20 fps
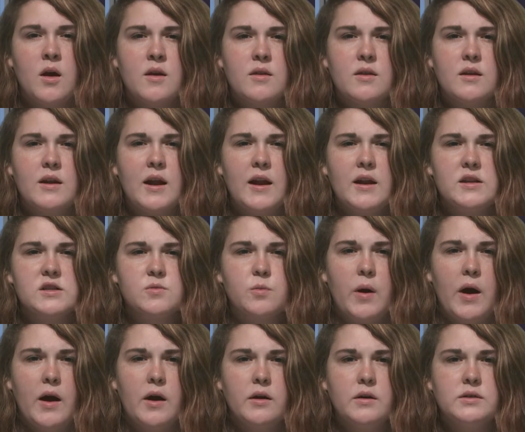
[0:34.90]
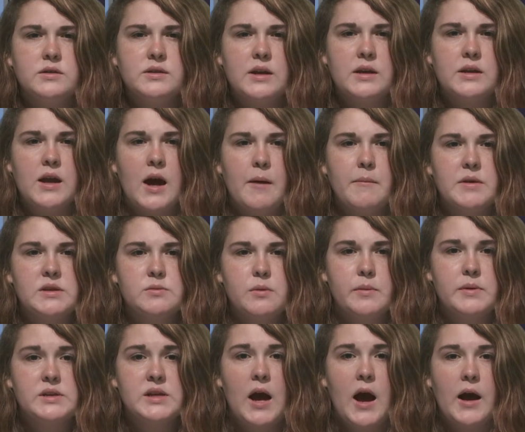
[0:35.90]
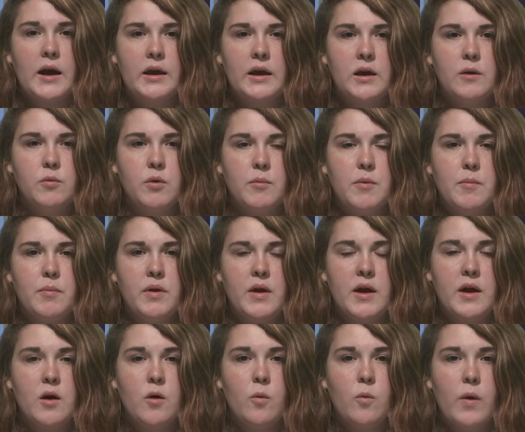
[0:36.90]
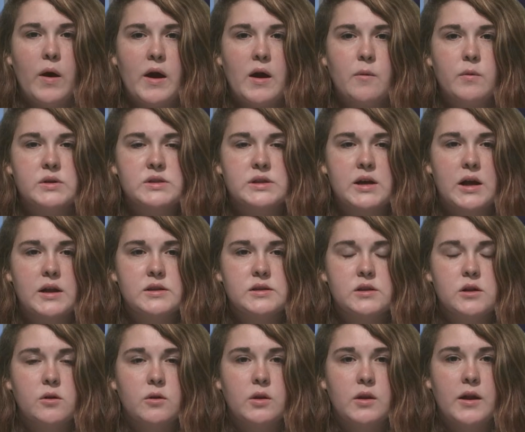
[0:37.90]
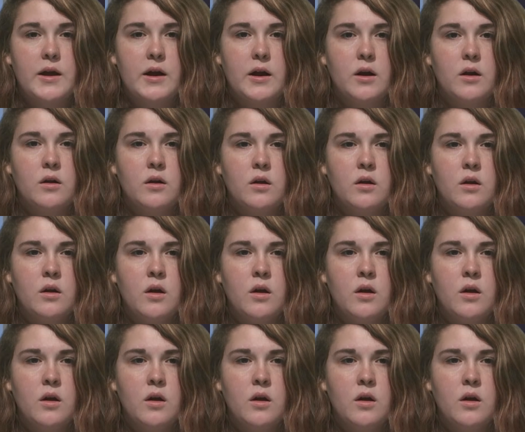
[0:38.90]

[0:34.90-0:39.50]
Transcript: Tonight as well, St. Thomas women's hockey will be playing away at Wisconsin-Eau Claire.